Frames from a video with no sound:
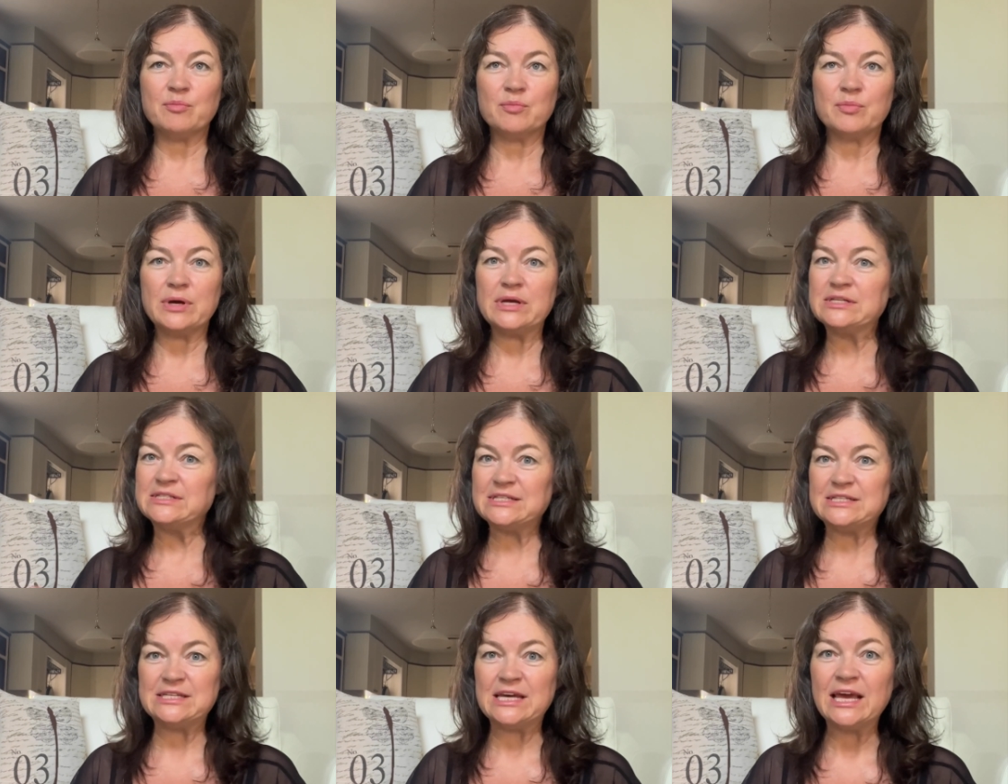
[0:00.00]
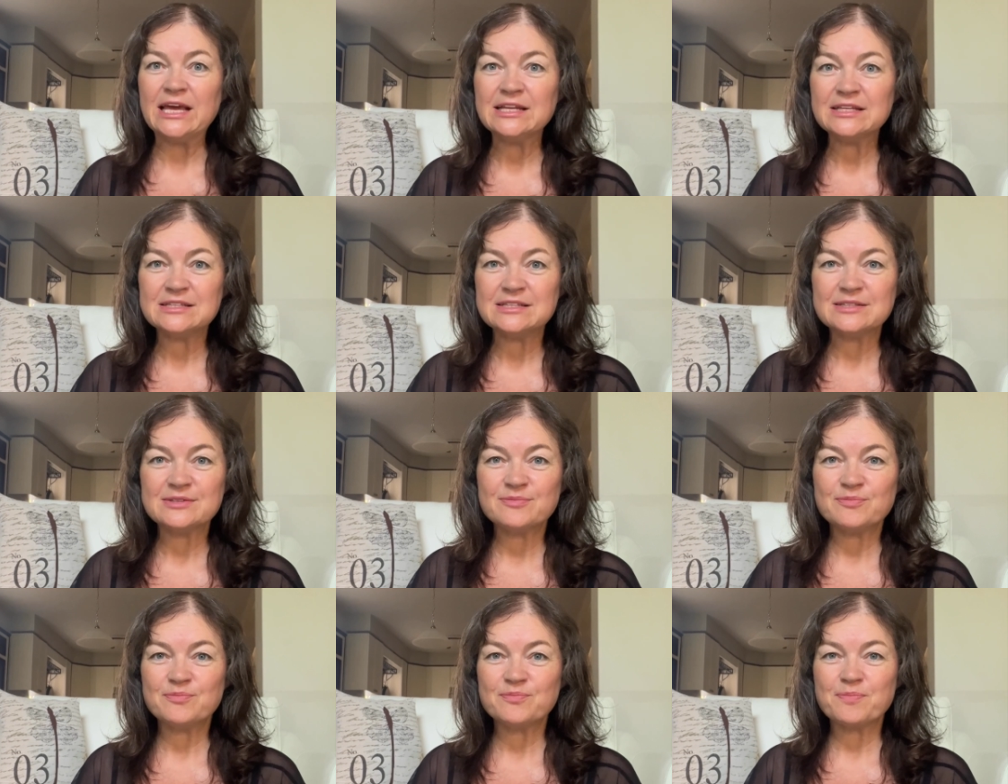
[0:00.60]
entertained,
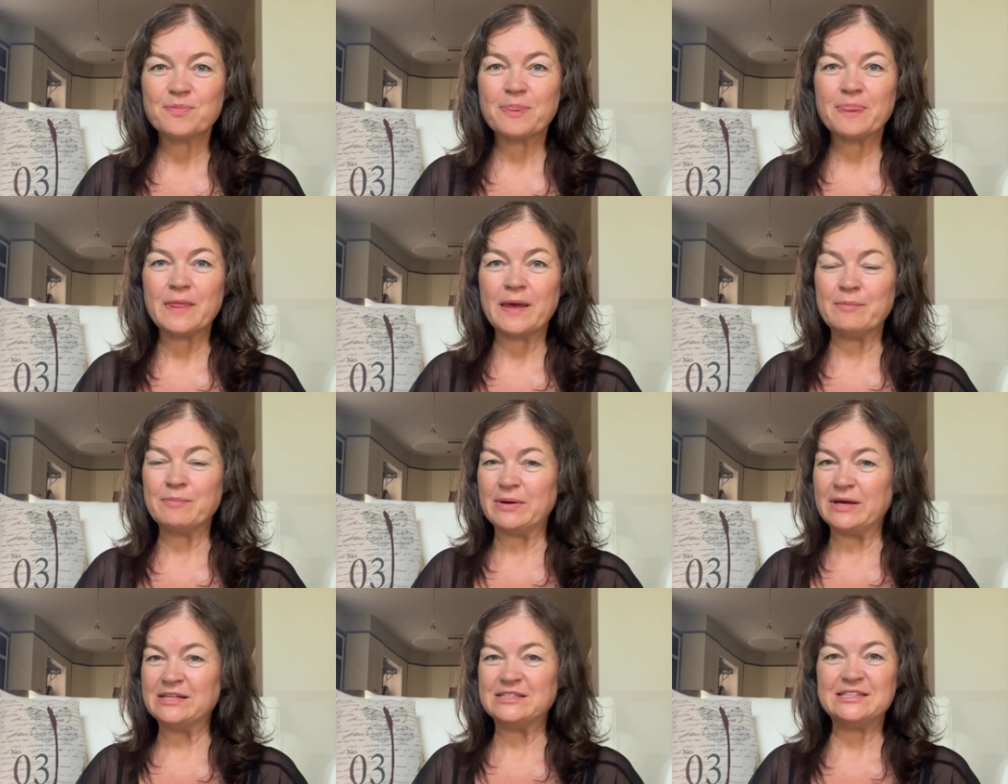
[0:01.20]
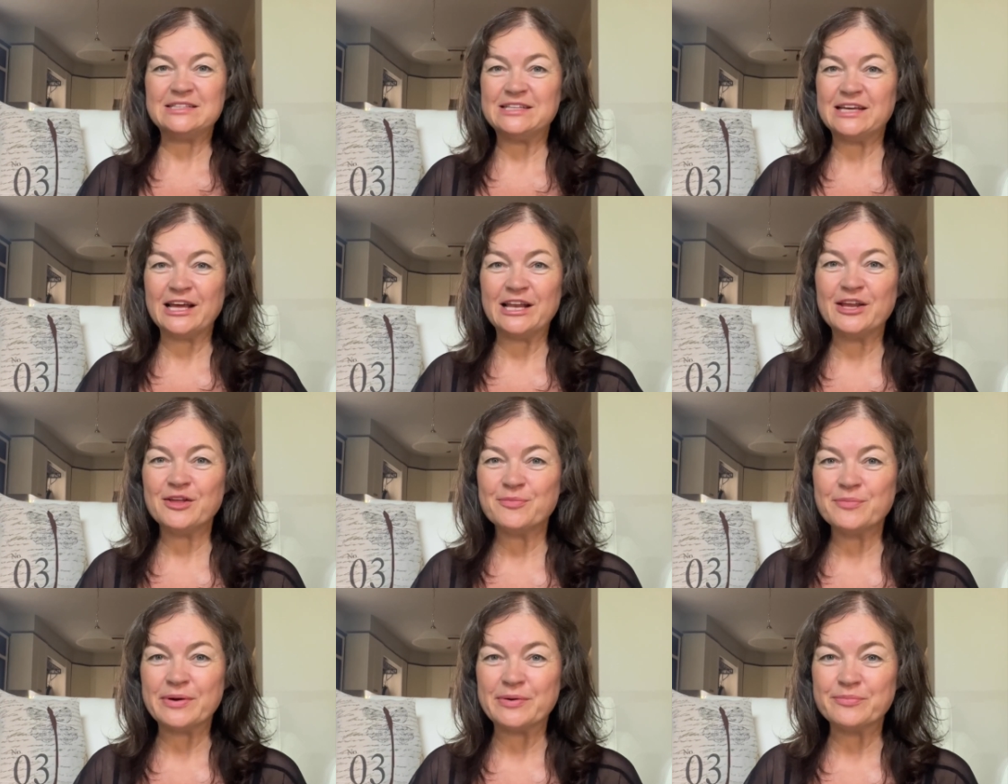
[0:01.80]
I'm
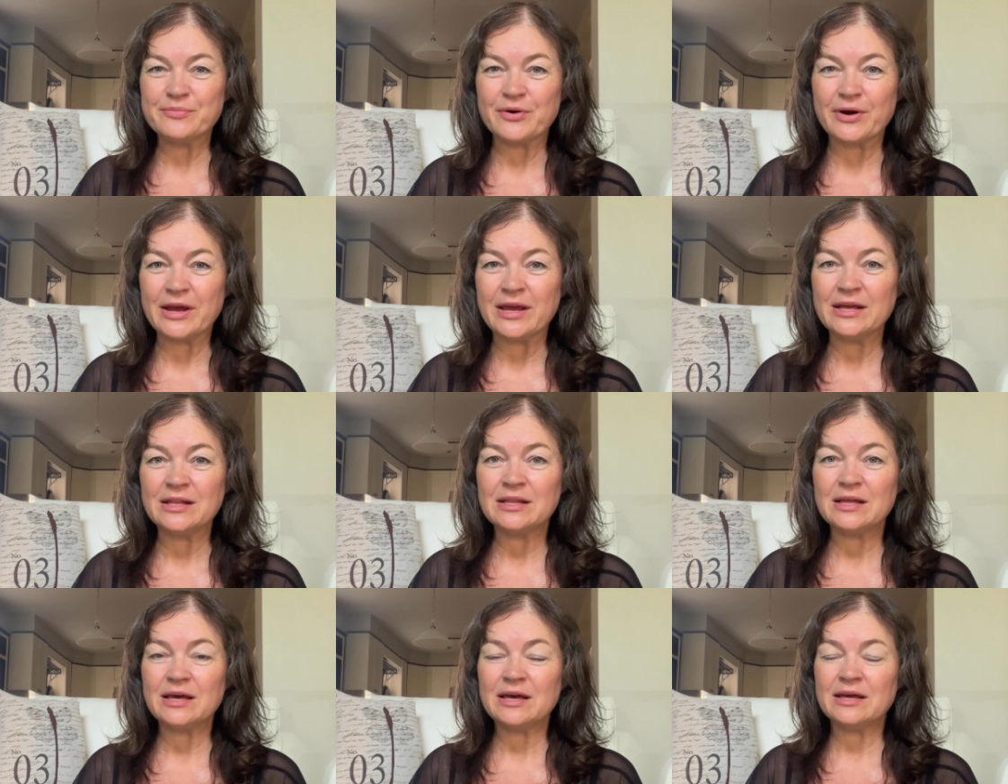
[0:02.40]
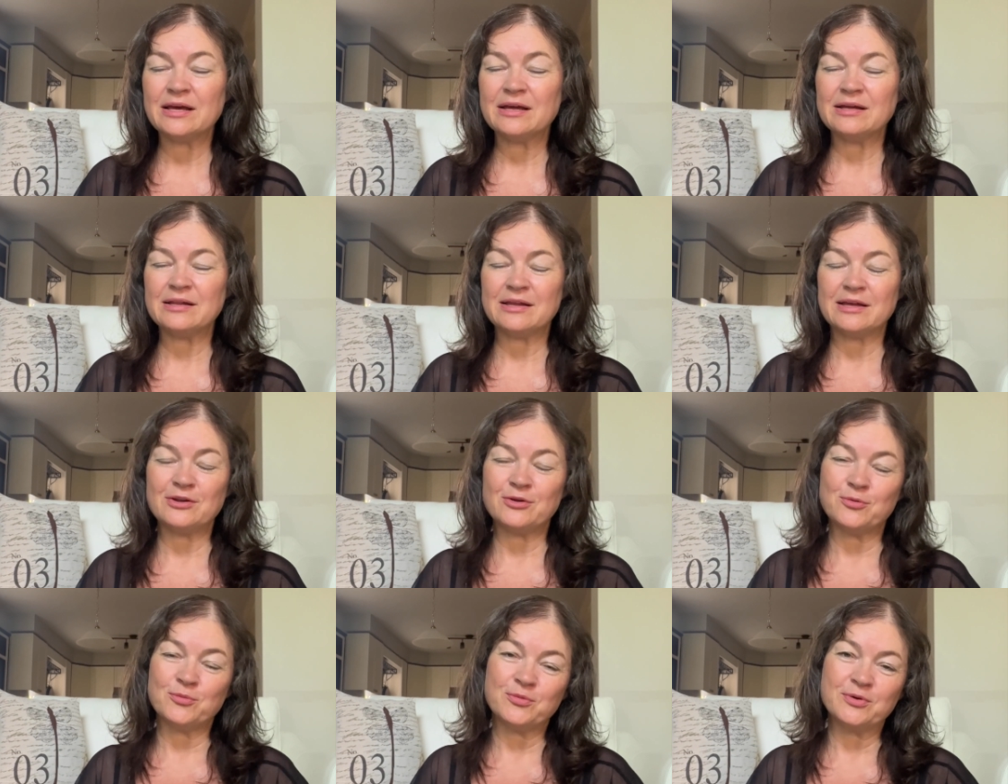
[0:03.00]
entertaining my brain, and I
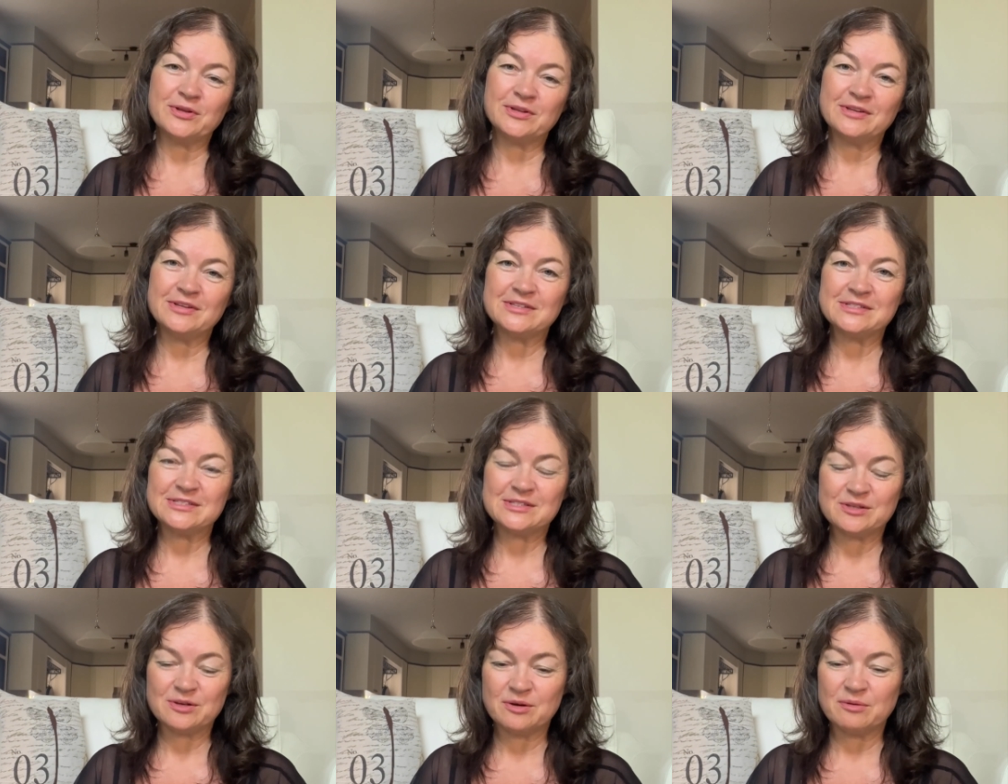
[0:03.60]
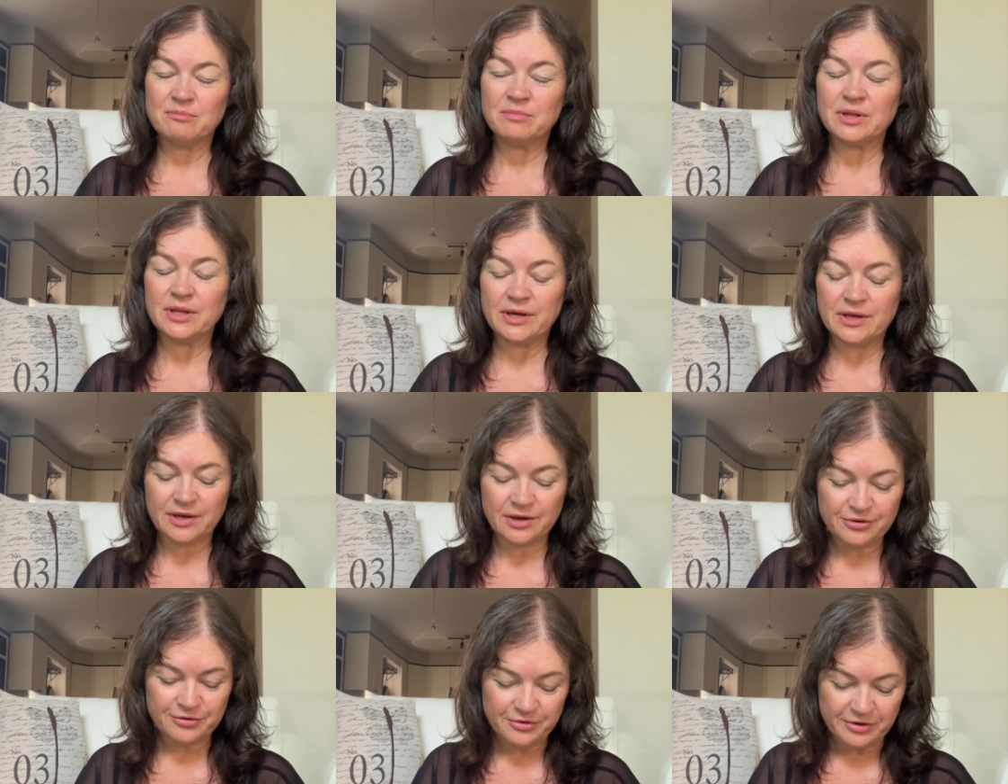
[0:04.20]
don't want this
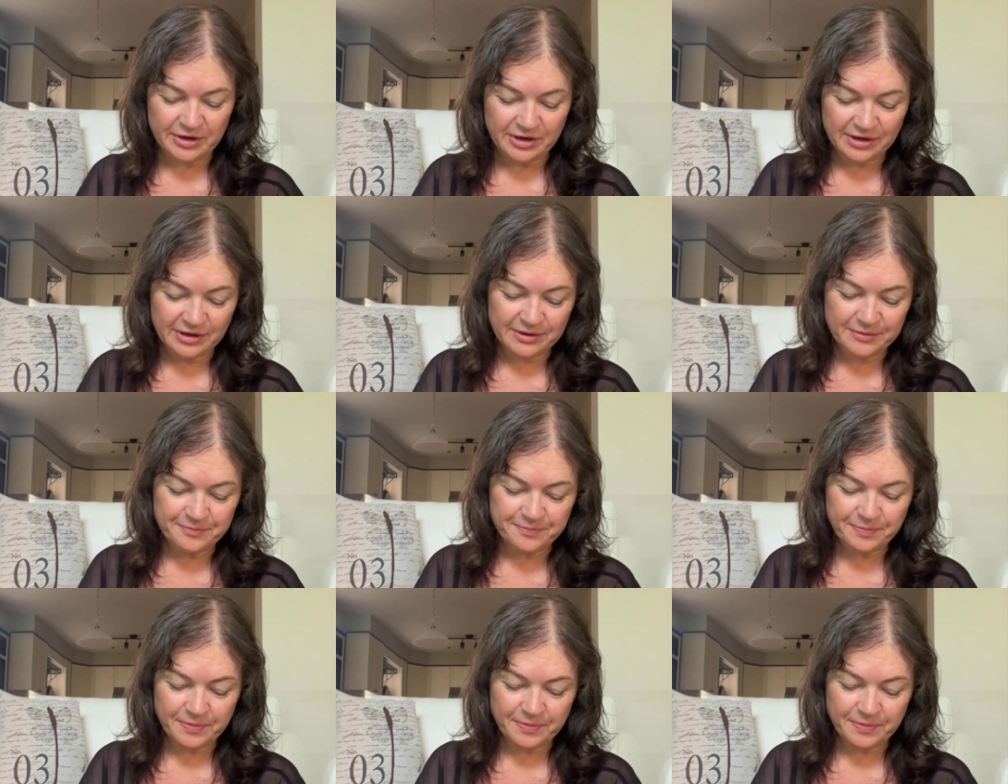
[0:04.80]
bloody drink.